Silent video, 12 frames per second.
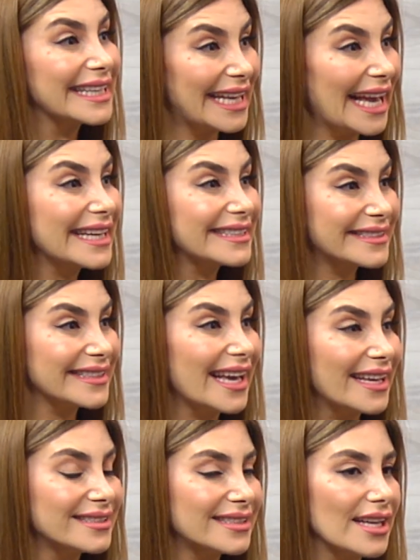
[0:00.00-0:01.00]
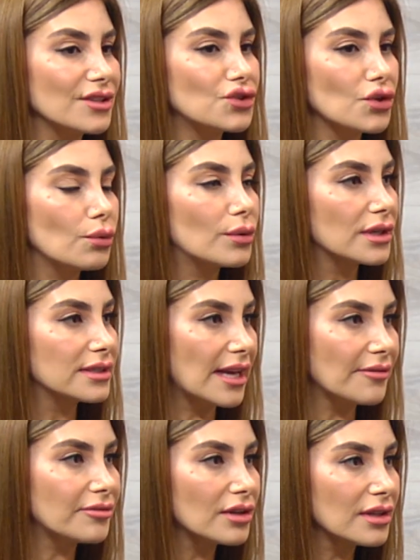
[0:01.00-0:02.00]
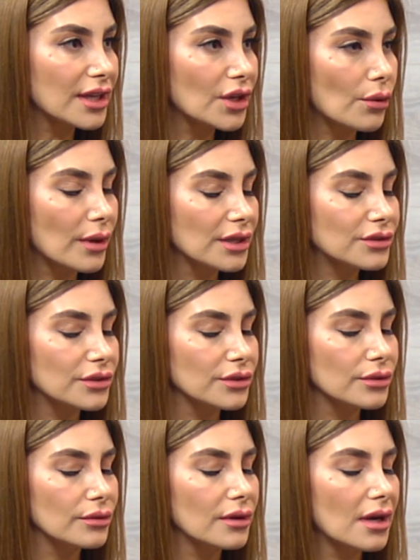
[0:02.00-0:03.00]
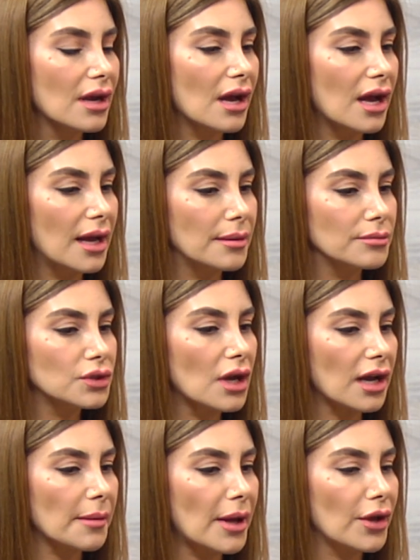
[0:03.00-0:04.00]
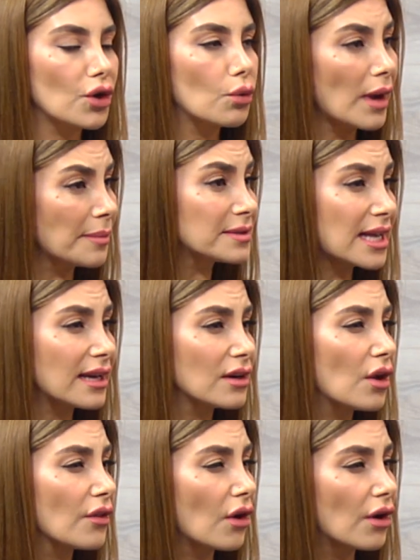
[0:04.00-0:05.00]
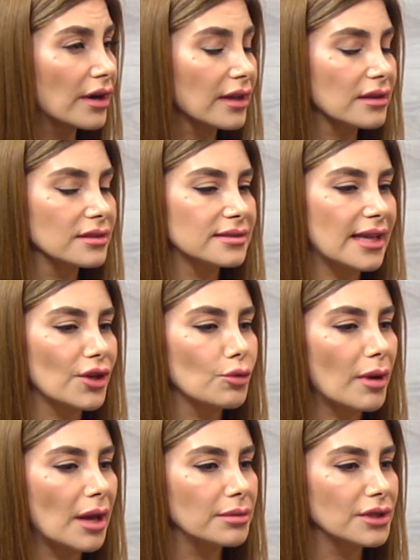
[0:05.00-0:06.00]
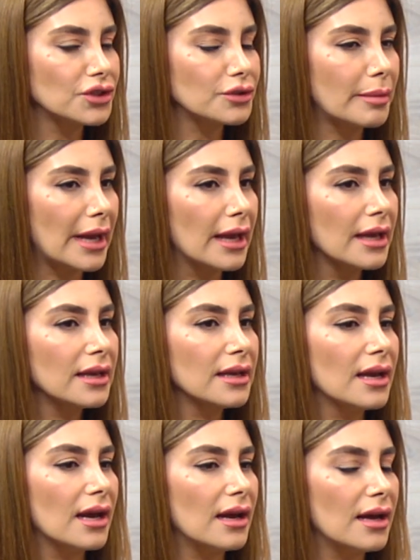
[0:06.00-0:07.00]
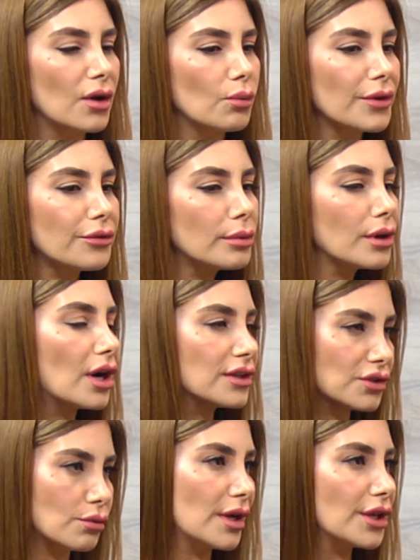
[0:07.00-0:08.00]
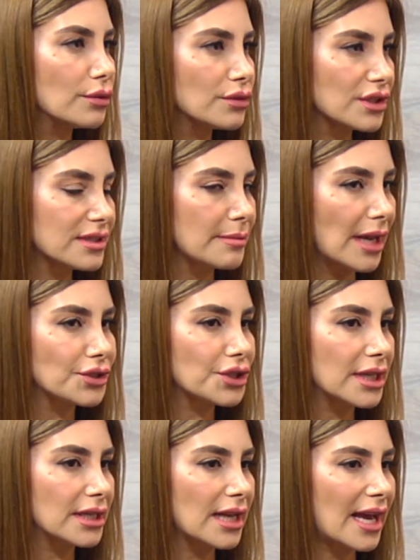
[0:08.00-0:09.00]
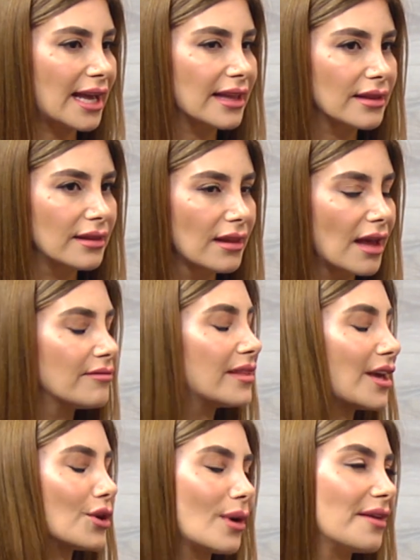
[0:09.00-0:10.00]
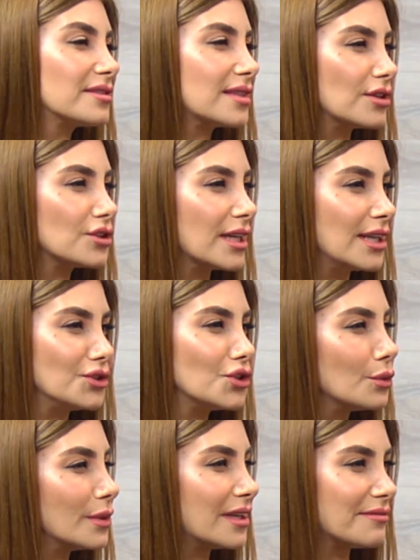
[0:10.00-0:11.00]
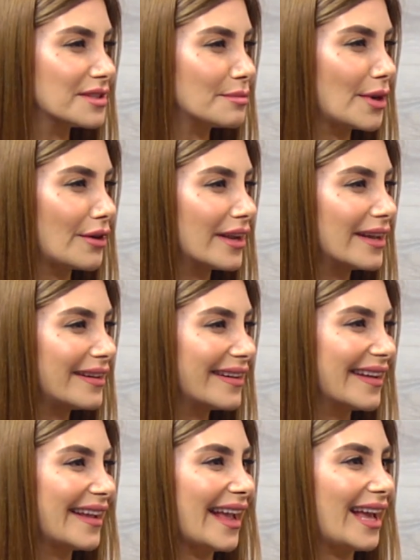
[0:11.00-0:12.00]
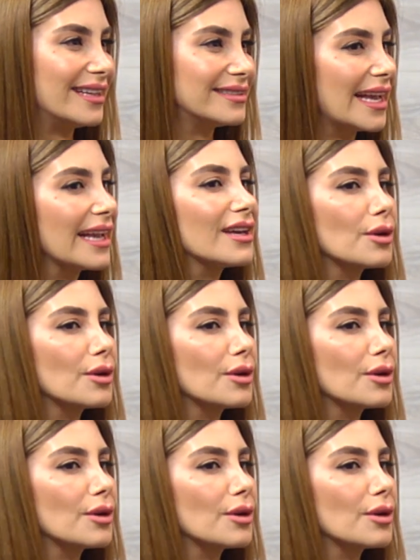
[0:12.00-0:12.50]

Yes. And so we're definitely going to talk about your website and all the articles that you published. But with regards to what you just mentioned, I love that you have such an intuitive spirit and take it